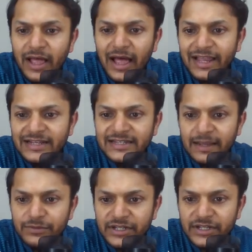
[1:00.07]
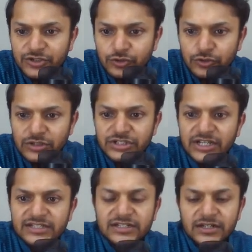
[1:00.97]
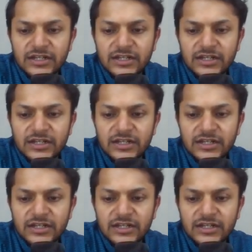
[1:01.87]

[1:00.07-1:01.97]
highly tempting to just